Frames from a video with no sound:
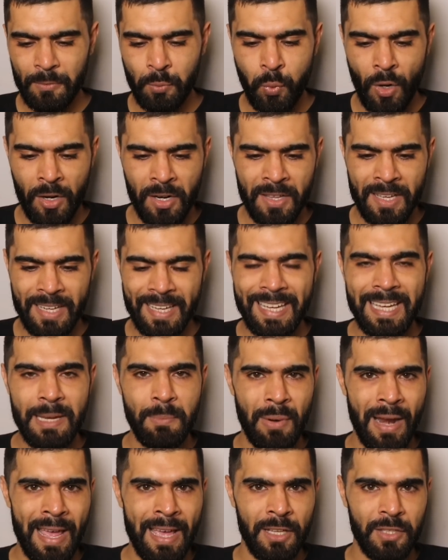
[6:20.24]
one of the key
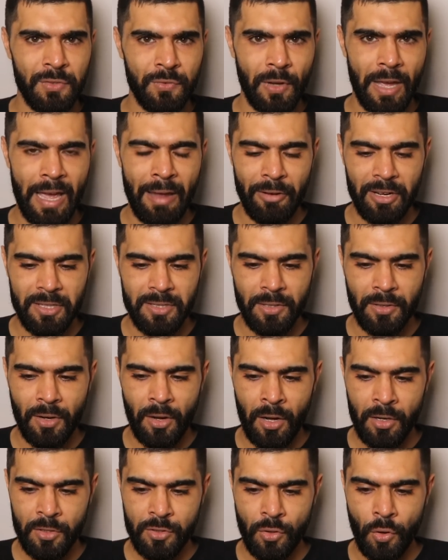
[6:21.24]
players for Erik ten
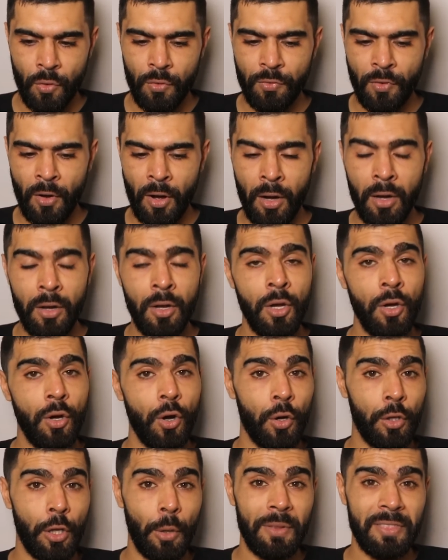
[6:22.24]
Hag so far.
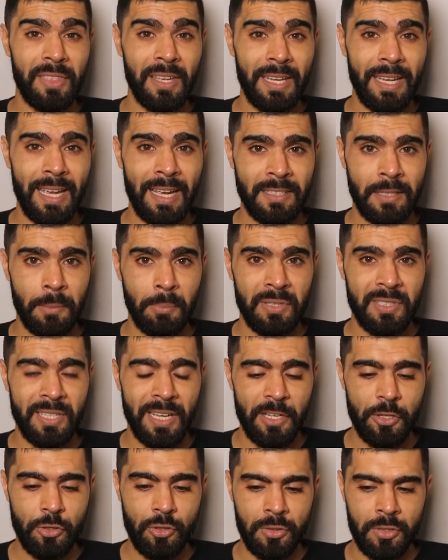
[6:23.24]
Although I think he has the
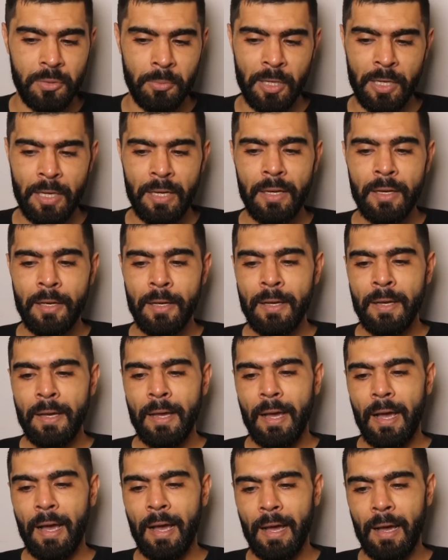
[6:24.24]
potential to be.
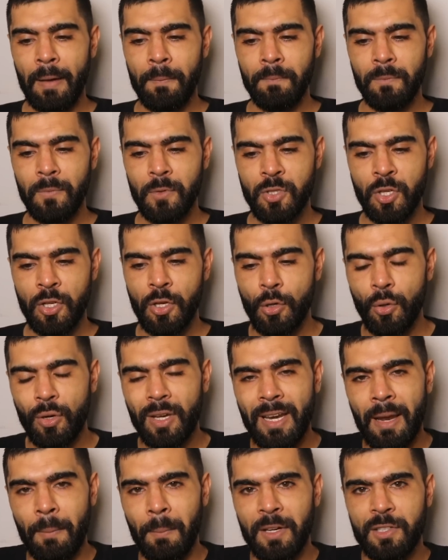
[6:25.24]
So you're
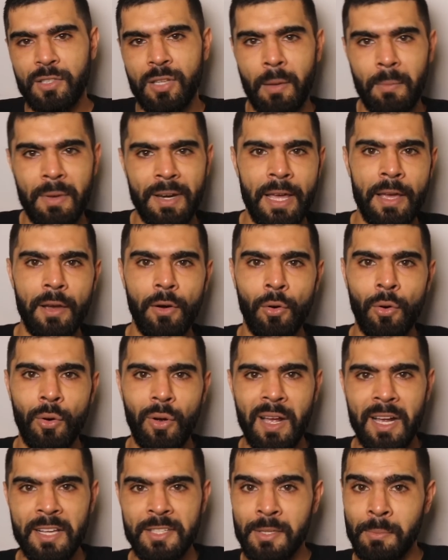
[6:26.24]
looking at McTominay
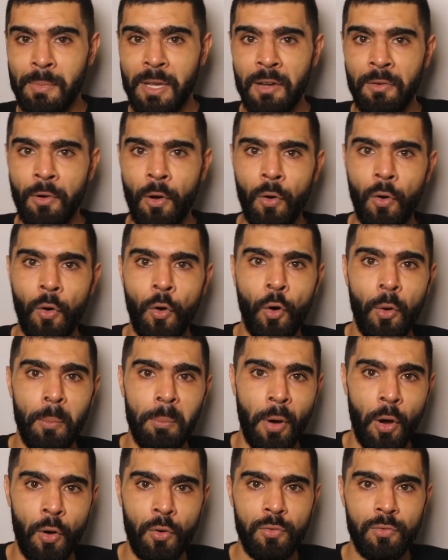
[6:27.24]
or Casemiro or
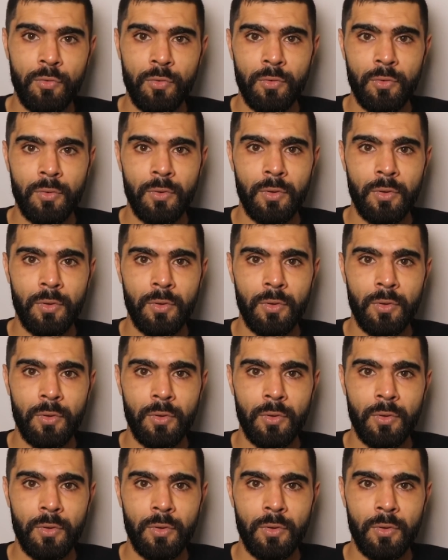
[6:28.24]
both.